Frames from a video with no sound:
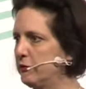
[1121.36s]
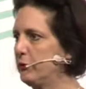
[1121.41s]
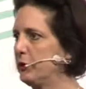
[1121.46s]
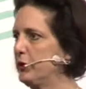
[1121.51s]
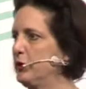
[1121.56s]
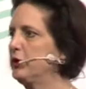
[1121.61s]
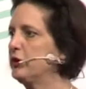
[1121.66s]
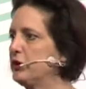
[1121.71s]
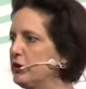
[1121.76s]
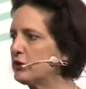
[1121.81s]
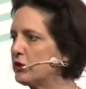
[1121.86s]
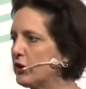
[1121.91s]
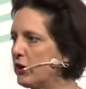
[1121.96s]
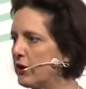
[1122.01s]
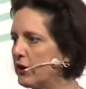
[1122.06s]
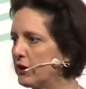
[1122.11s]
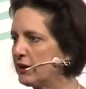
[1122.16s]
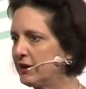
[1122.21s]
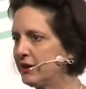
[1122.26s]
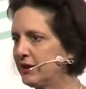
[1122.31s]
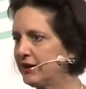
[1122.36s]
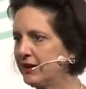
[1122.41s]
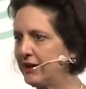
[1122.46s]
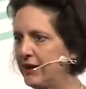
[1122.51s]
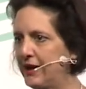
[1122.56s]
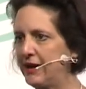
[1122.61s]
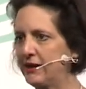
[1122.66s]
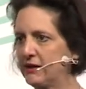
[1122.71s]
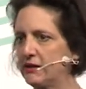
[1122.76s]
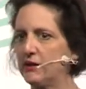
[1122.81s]
where you could target
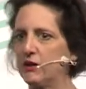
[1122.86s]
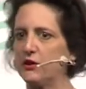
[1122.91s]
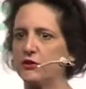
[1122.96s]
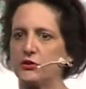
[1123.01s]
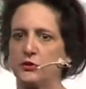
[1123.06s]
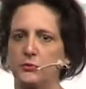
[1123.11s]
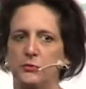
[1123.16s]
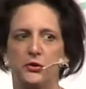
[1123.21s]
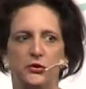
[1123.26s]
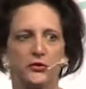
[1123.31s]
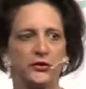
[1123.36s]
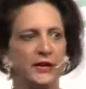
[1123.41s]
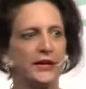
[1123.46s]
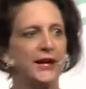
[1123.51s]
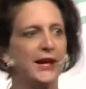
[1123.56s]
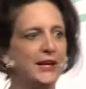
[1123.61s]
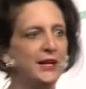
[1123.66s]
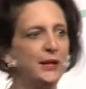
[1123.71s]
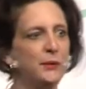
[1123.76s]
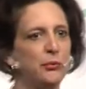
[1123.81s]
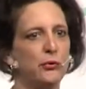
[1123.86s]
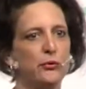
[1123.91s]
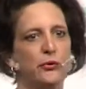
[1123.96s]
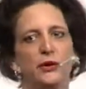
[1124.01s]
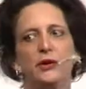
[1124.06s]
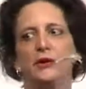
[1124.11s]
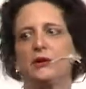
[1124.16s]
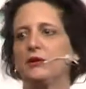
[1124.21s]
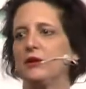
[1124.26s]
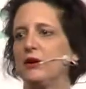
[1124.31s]
it at customers at any
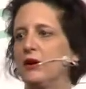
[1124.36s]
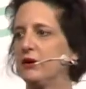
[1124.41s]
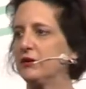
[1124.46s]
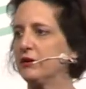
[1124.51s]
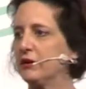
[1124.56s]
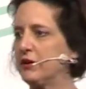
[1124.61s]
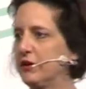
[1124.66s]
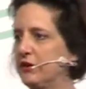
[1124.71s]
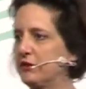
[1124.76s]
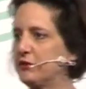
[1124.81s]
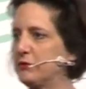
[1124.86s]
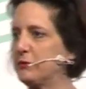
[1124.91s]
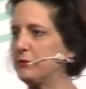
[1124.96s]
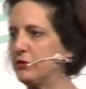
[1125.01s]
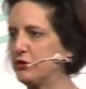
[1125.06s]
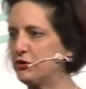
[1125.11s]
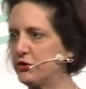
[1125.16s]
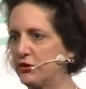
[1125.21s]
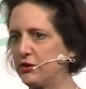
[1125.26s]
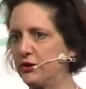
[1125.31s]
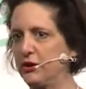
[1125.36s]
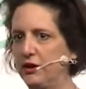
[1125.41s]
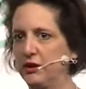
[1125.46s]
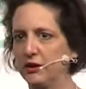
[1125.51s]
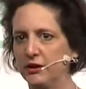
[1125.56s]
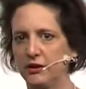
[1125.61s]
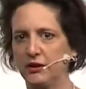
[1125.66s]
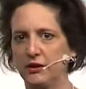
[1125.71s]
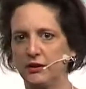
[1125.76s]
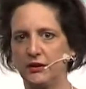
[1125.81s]
point along the customer journey
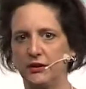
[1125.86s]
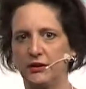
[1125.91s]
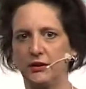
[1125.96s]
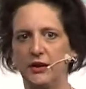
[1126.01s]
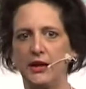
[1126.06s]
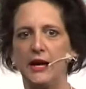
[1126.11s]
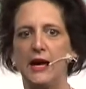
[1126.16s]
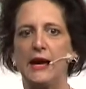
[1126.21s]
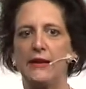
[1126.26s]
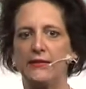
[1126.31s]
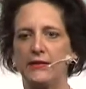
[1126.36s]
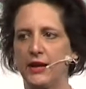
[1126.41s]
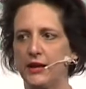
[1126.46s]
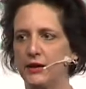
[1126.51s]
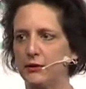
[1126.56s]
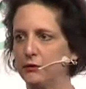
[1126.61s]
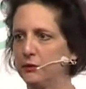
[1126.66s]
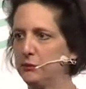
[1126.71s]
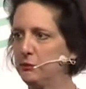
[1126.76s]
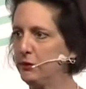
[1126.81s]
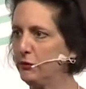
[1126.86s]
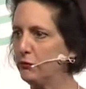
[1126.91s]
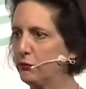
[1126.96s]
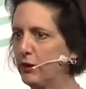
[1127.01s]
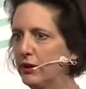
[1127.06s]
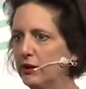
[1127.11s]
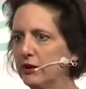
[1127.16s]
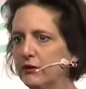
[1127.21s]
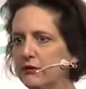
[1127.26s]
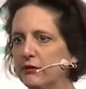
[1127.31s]
and that it would be
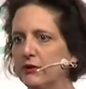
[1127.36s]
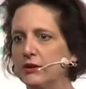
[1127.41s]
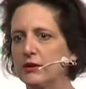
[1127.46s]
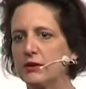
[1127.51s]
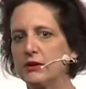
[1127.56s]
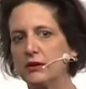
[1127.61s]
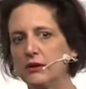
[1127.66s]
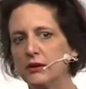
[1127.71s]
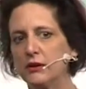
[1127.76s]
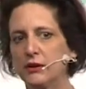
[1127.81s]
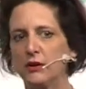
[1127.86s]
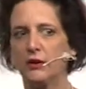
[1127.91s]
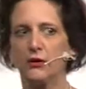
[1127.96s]
relevant.